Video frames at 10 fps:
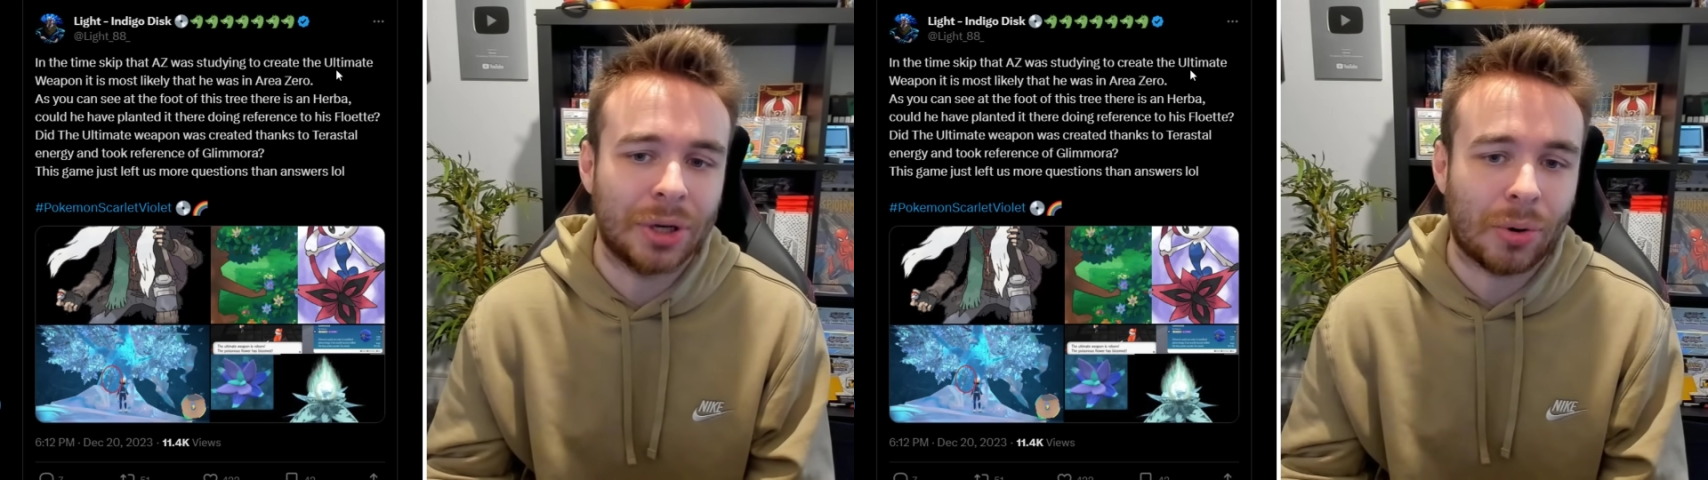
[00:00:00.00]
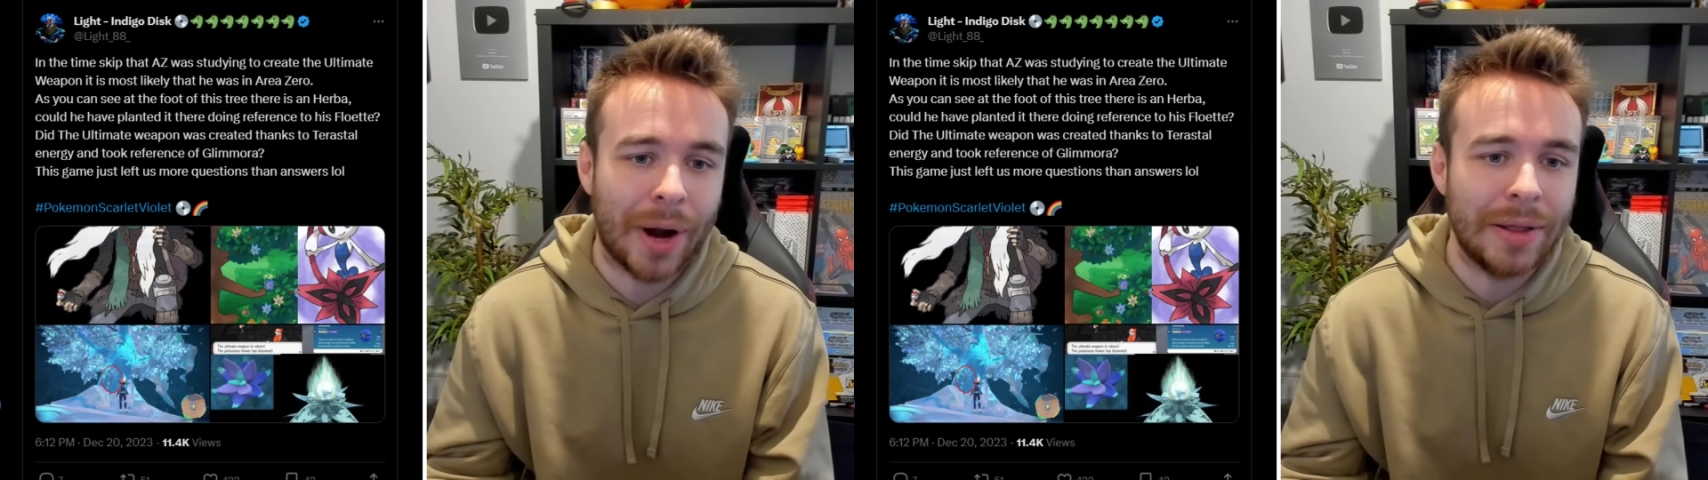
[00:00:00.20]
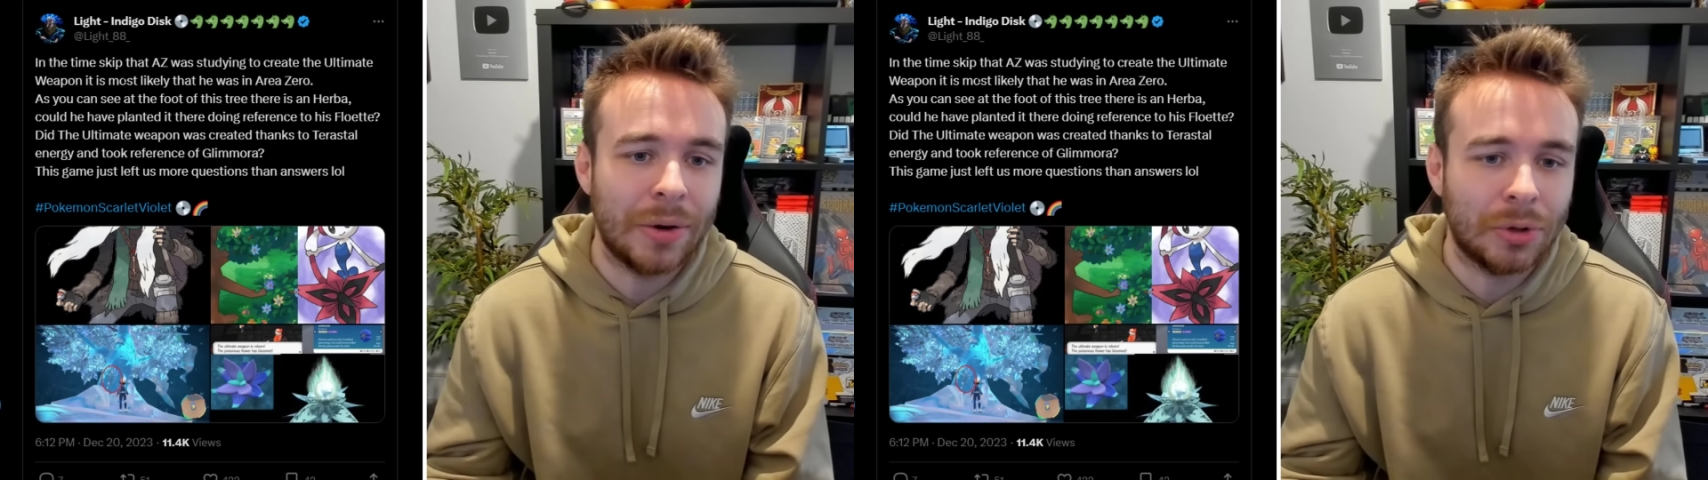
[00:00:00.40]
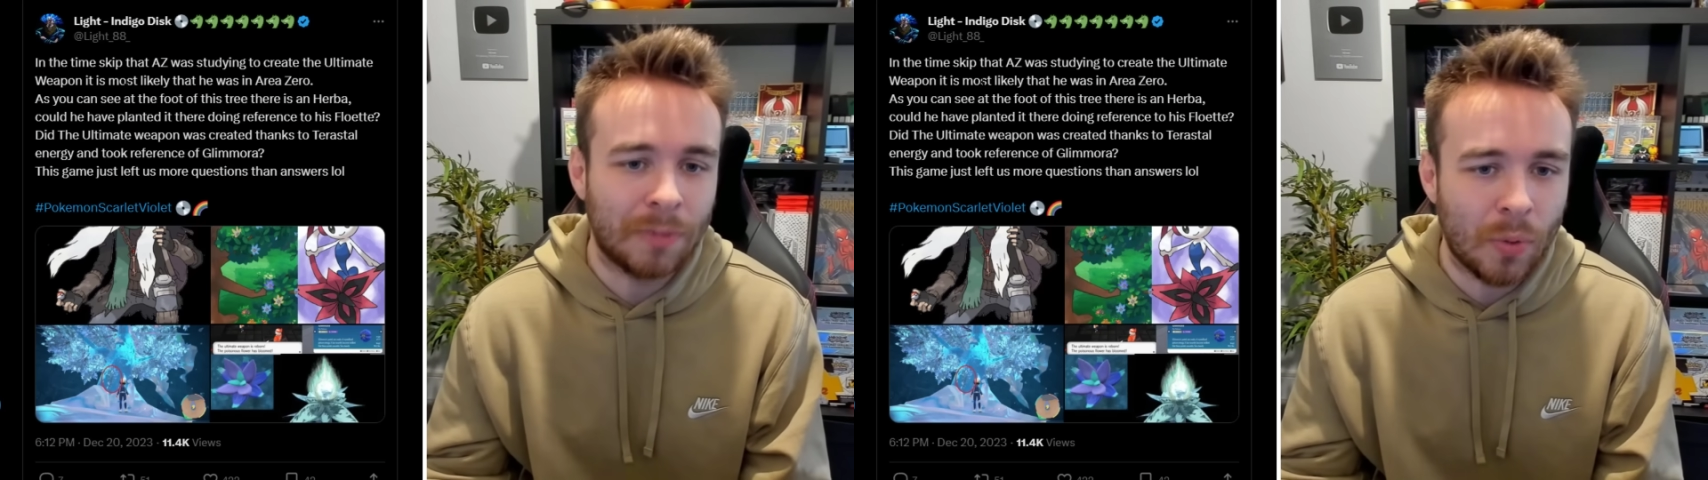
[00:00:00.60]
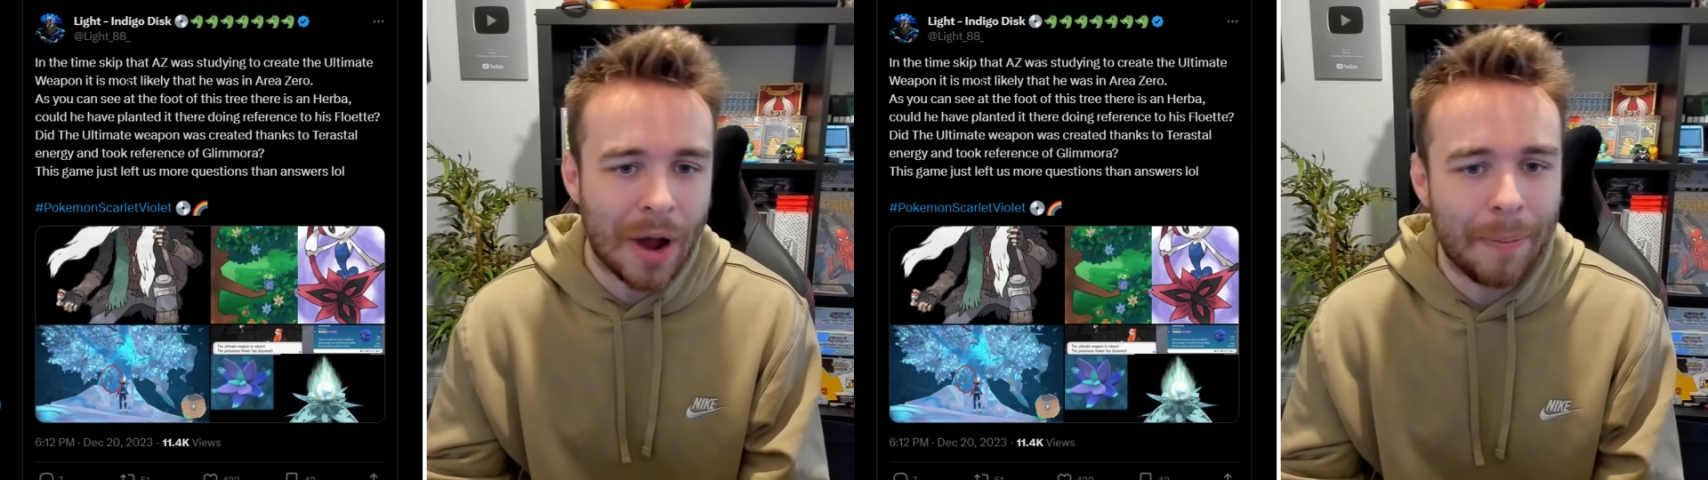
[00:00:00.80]
to create the
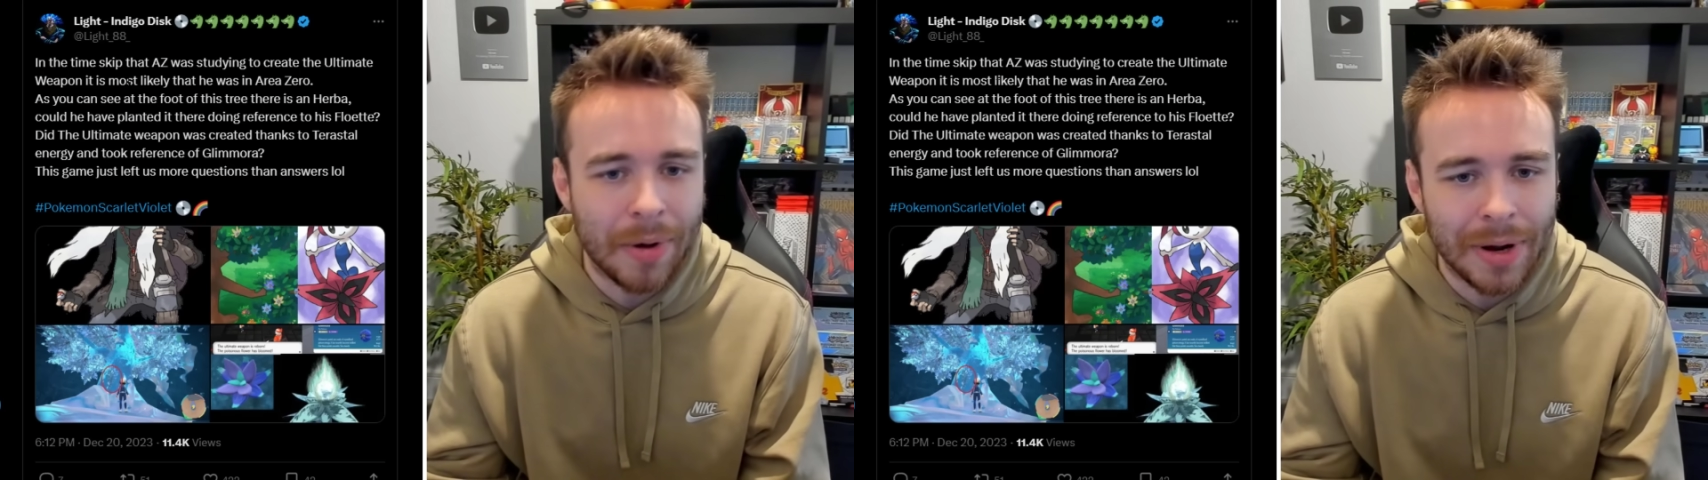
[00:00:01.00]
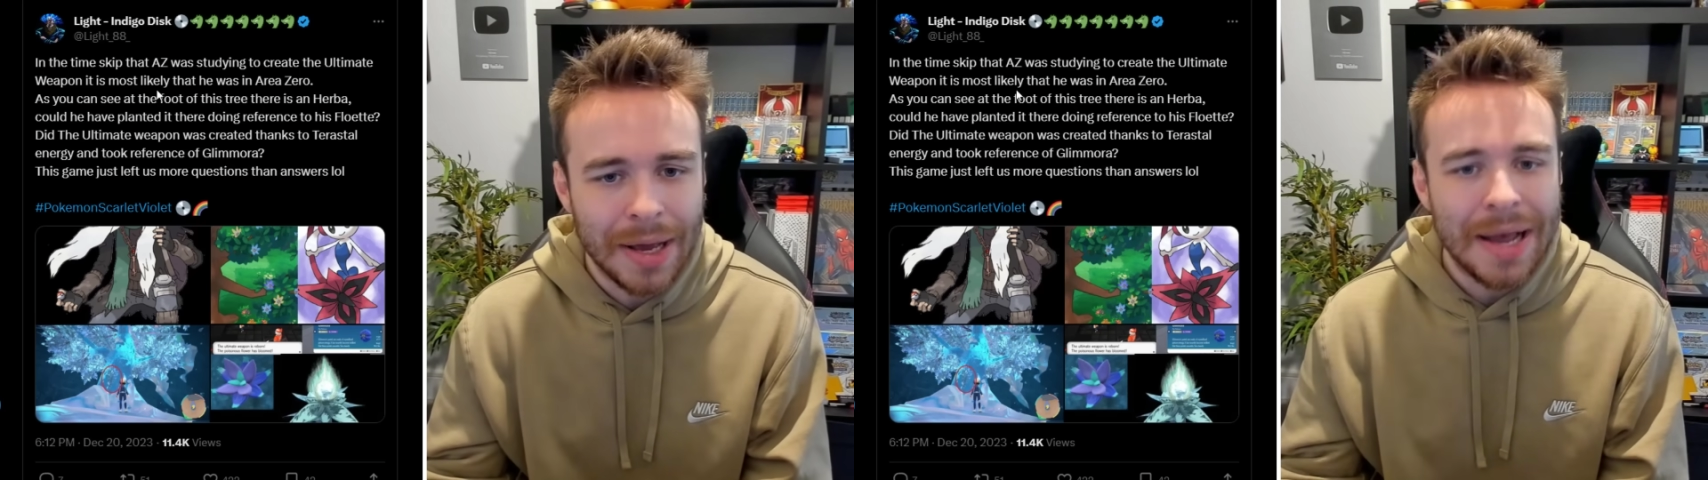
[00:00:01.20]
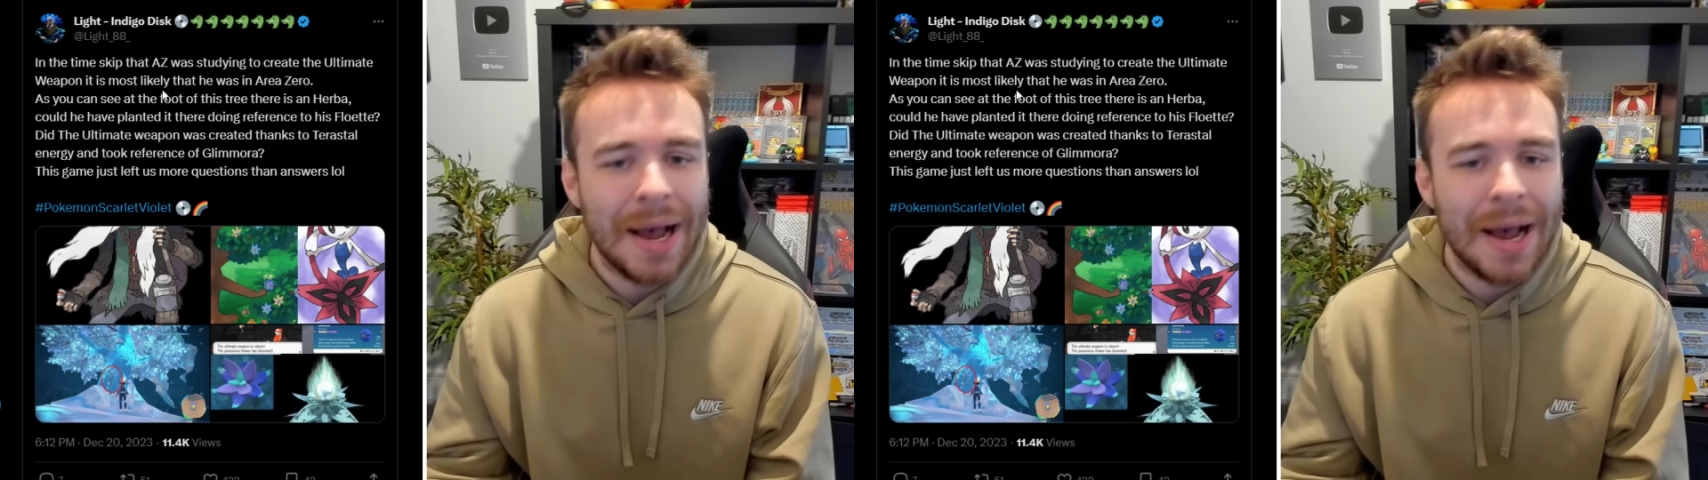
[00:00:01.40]
ultimate weapon,